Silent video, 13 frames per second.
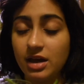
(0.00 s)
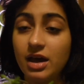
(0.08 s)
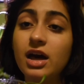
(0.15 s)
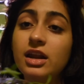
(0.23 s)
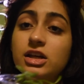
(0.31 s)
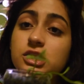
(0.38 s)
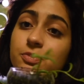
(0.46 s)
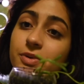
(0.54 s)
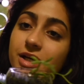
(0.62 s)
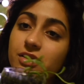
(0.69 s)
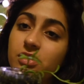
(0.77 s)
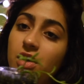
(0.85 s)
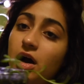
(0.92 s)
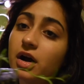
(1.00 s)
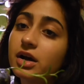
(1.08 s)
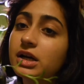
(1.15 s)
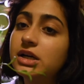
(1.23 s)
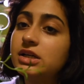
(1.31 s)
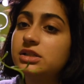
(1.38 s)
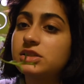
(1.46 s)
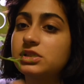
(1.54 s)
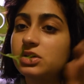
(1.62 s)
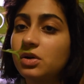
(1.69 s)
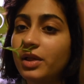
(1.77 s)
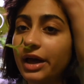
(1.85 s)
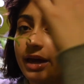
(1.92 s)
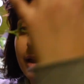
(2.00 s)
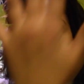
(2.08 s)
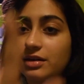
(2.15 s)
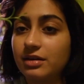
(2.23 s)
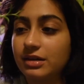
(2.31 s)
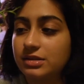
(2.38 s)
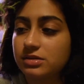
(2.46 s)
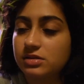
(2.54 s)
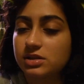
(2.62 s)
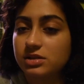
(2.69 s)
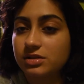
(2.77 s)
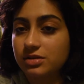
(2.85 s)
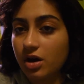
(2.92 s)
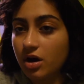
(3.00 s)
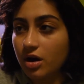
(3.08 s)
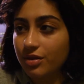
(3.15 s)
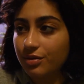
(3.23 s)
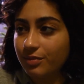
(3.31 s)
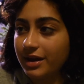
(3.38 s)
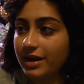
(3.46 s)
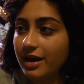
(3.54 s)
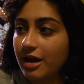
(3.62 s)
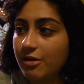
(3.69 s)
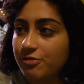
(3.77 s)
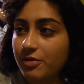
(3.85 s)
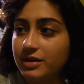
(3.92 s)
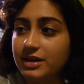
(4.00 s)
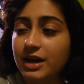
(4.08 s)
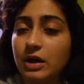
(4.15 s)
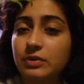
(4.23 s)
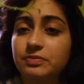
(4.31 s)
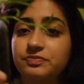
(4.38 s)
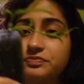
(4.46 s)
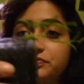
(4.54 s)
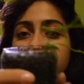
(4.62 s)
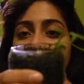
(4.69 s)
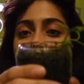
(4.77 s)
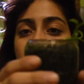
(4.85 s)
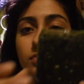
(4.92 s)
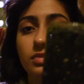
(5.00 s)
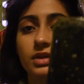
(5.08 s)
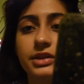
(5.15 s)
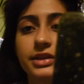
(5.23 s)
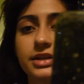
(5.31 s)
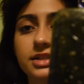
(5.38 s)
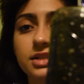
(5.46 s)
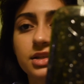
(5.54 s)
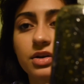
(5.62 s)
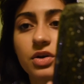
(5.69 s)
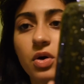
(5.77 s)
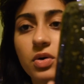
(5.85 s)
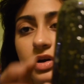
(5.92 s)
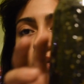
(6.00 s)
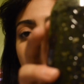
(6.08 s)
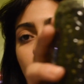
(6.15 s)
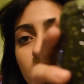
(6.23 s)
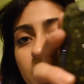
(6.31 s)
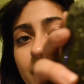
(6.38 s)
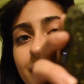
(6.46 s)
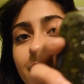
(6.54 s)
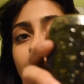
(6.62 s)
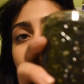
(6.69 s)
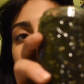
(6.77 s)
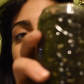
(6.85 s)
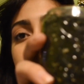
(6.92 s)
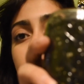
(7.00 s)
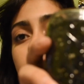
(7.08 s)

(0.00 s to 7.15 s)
And it's pretty long. So like it's all the way halfway down. And this is a Coca-Cola glass